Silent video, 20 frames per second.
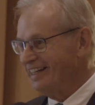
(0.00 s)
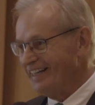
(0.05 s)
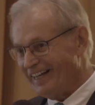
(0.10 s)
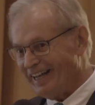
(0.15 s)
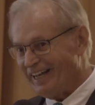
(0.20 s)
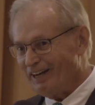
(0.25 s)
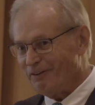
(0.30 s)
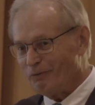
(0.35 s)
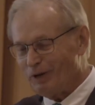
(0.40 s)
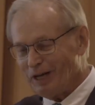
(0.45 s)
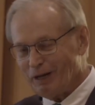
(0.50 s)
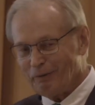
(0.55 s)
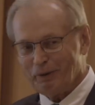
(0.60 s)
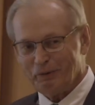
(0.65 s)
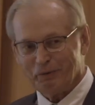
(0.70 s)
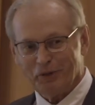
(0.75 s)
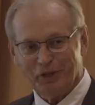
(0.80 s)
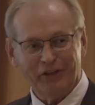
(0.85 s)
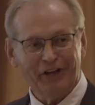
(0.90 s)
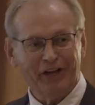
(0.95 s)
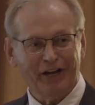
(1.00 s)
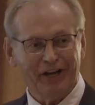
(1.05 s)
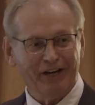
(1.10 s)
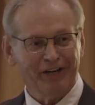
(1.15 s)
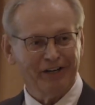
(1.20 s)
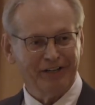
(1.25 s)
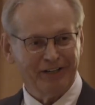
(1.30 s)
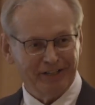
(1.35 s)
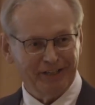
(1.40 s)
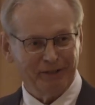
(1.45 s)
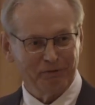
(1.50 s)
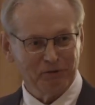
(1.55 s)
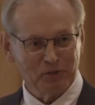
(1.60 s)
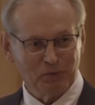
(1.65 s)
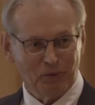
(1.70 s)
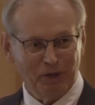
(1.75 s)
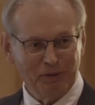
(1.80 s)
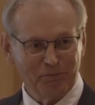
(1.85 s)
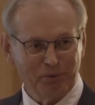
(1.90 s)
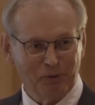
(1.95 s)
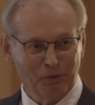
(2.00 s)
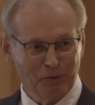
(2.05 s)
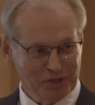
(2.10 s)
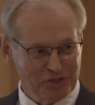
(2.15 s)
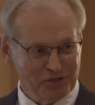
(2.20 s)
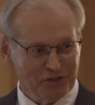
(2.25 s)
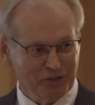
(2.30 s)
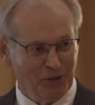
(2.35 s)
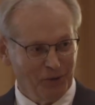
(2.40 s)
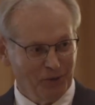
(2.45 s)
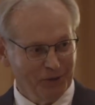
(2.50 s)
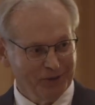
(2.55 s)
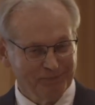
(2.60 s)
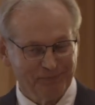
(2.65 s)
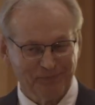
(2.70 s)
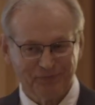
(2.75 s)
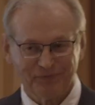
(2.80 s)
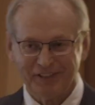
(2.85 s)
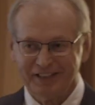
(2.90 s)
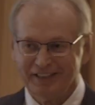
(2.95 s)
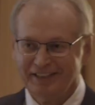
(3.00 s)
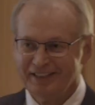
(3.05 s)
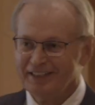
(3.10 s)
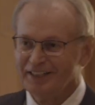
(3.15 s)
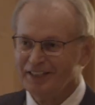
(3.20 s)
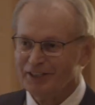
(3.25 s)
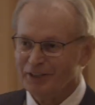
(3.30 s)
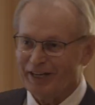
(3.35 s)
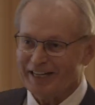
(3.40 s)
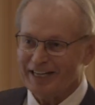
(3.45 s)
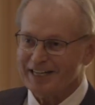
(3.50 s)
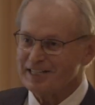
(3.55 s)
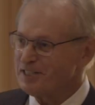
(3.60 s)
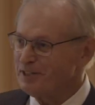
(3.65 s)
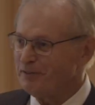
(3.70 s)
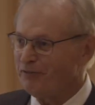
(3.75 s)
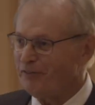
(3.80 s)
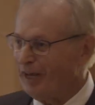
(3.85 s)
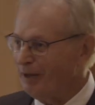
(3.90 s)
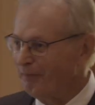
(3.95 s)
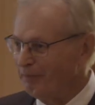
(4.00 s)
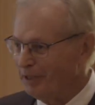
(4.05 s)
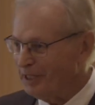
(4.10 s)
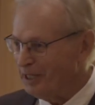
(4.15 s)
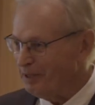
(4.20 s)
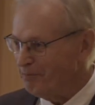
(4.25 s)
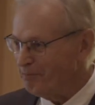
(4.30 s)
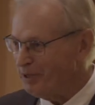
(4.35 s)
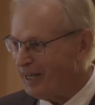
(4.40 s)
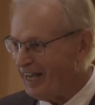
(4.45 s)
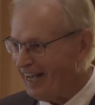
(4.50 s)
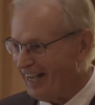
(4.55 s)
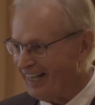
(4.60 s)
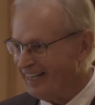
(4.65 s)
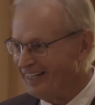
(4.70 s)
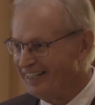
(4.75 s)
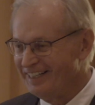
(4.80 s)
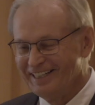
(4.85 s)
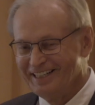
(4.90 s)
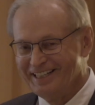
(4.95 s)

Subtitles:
And while we were there, there was one poor soul who I guess the family didn't pay.